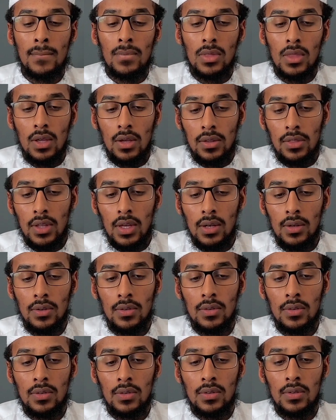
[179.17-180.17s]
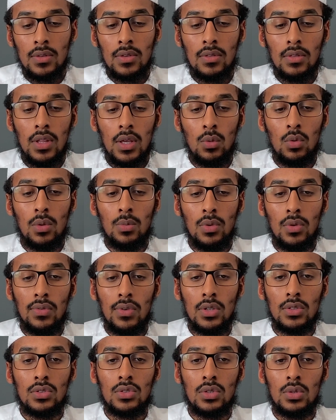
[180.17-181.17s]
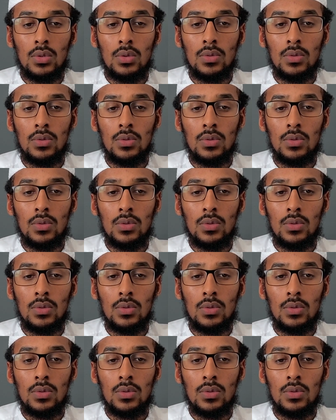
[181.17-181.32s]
And then they would move on to